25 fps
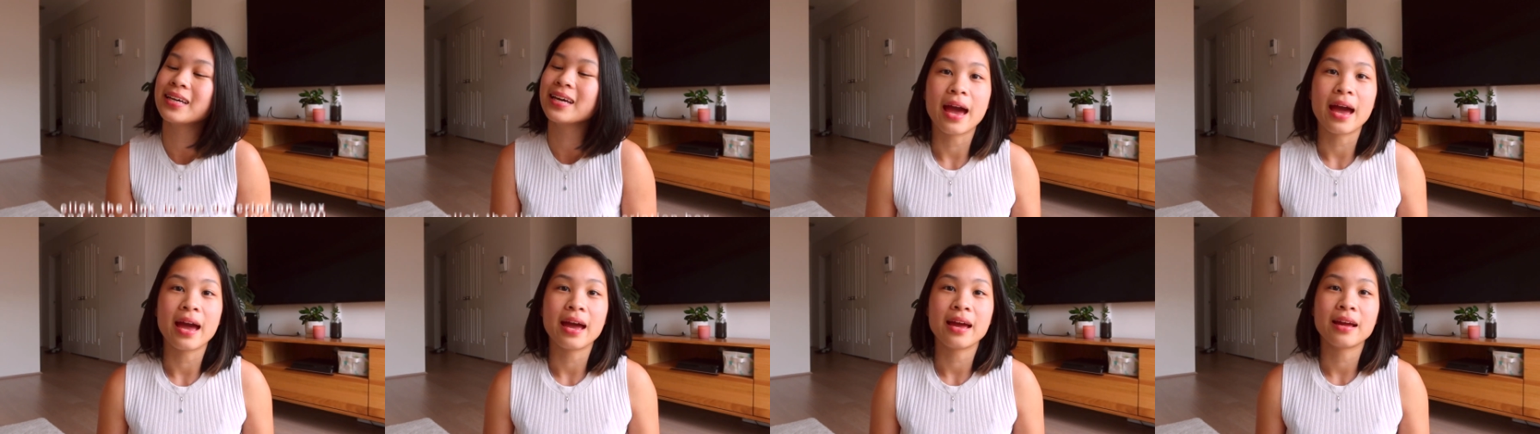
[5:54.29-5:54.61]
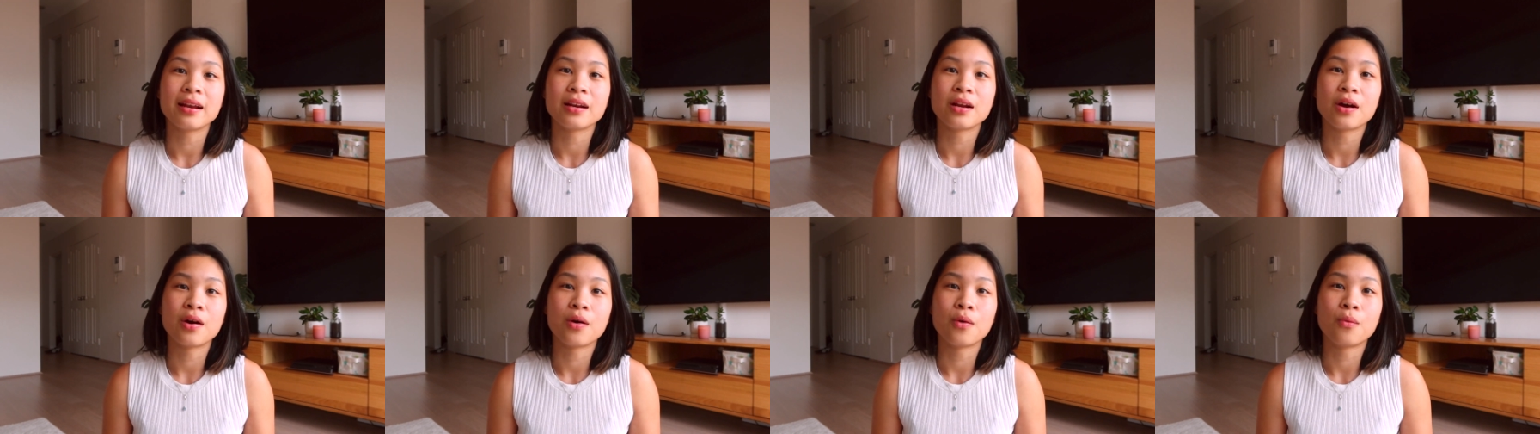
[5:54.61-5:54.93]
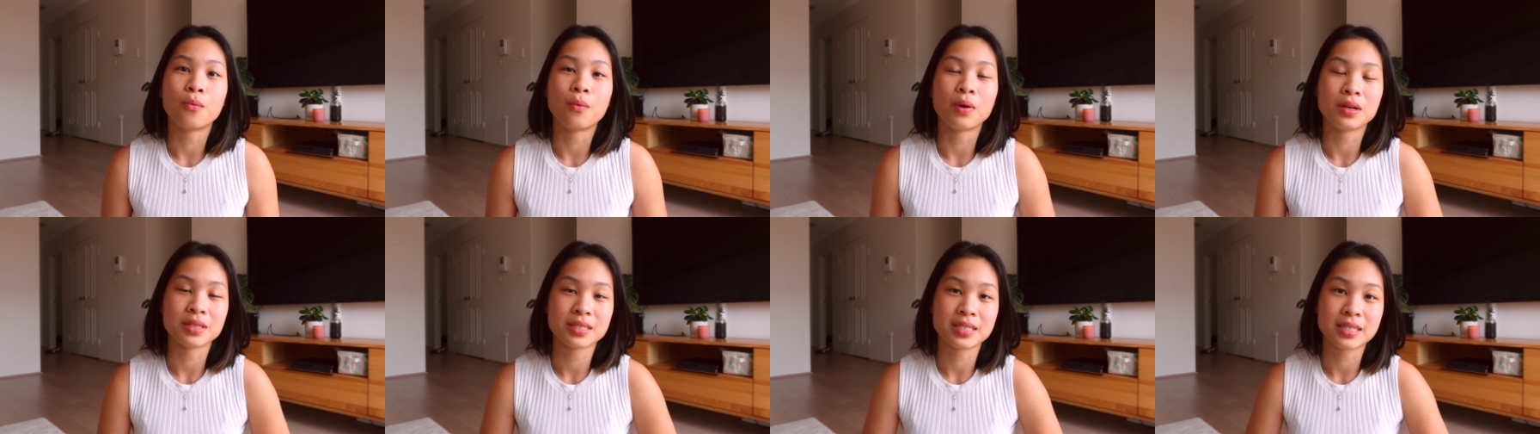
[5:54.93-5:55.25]
And
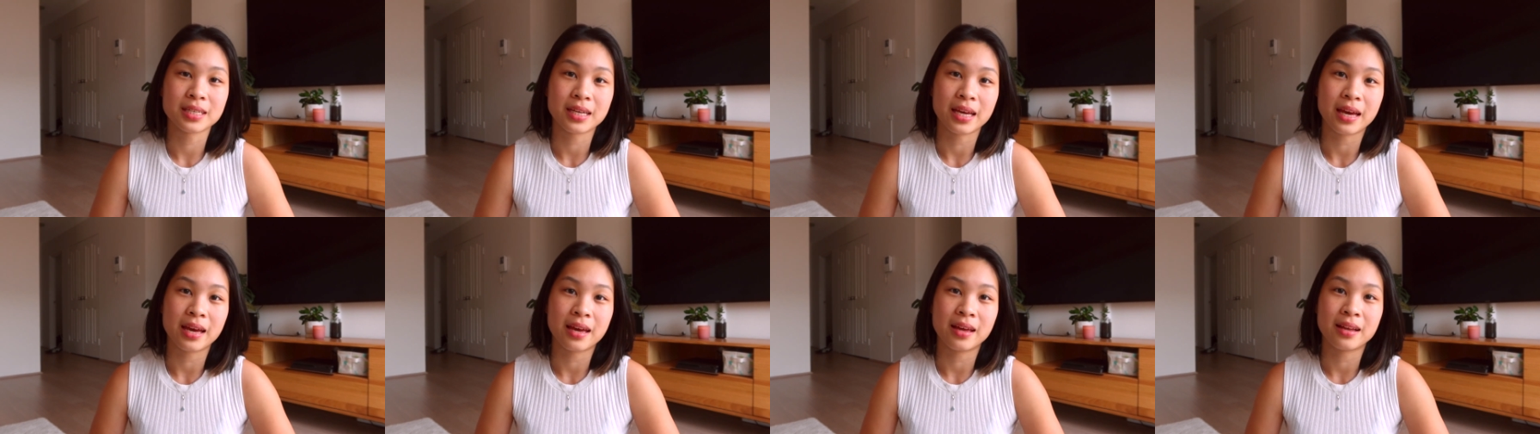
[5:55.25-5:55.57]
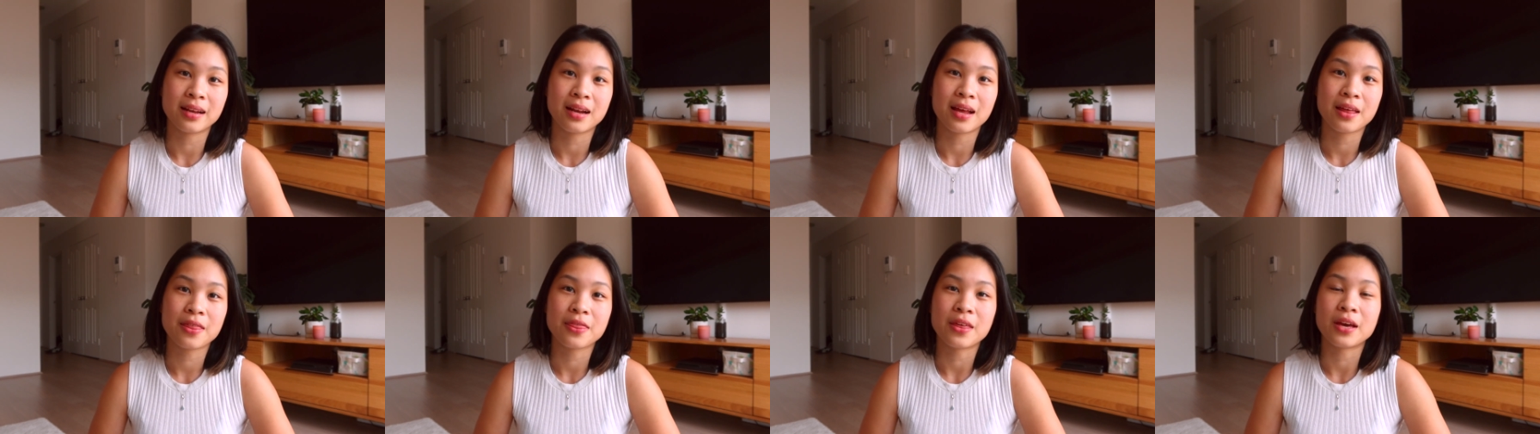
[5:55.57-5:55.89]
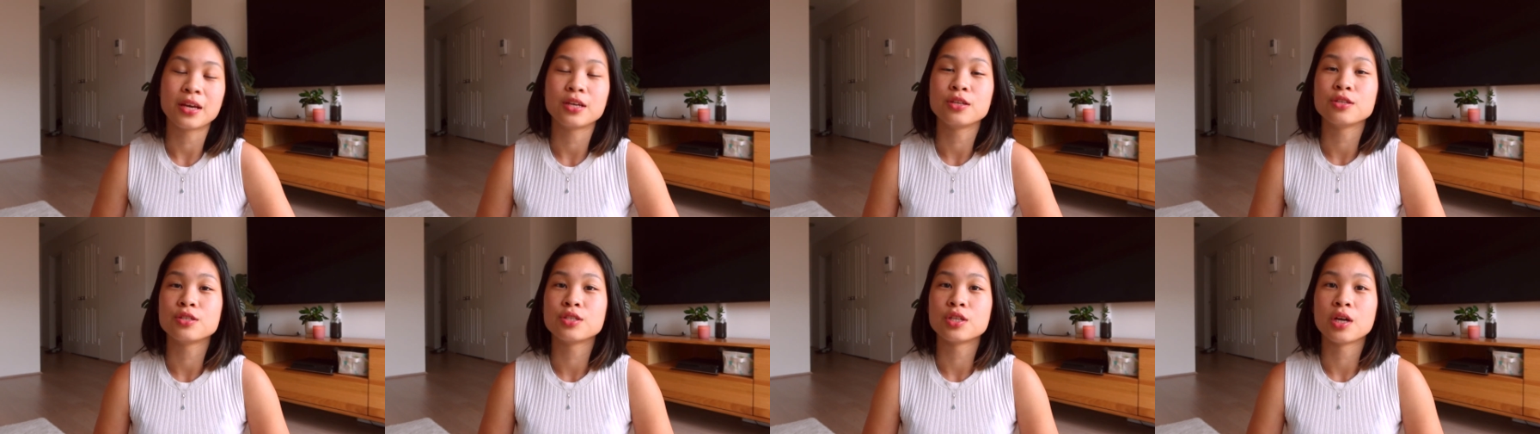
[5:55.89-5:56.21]
once again,
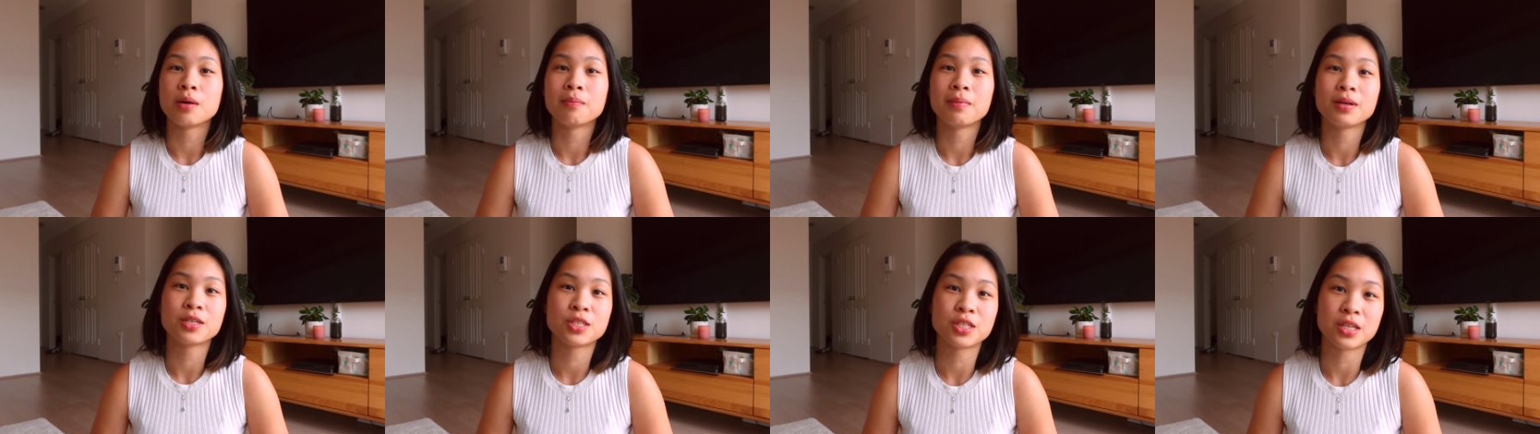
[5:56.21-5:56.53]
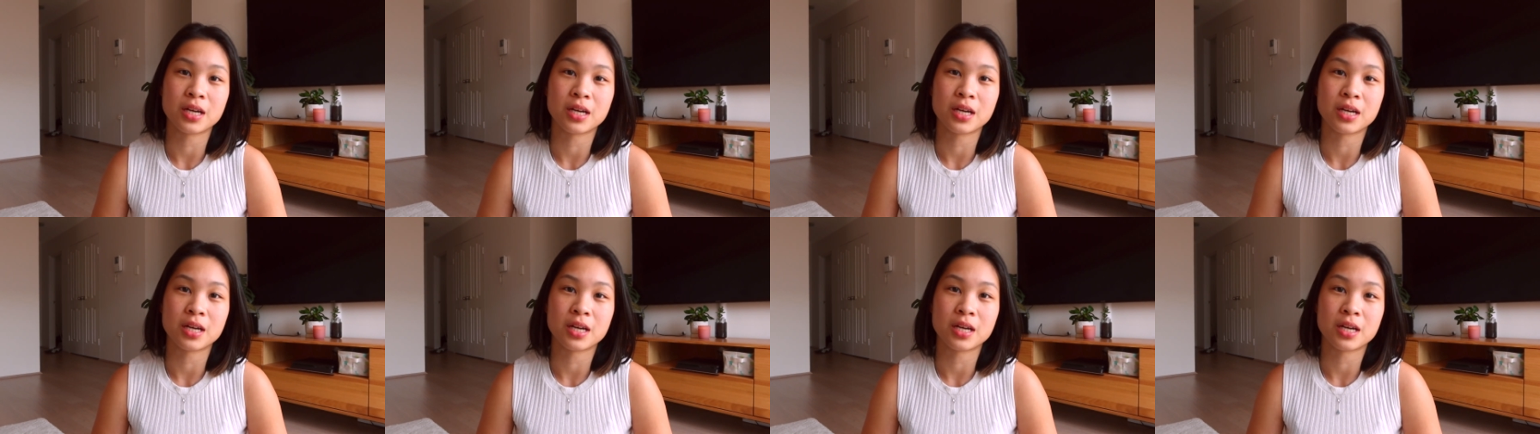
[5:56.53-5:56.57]
thank you so much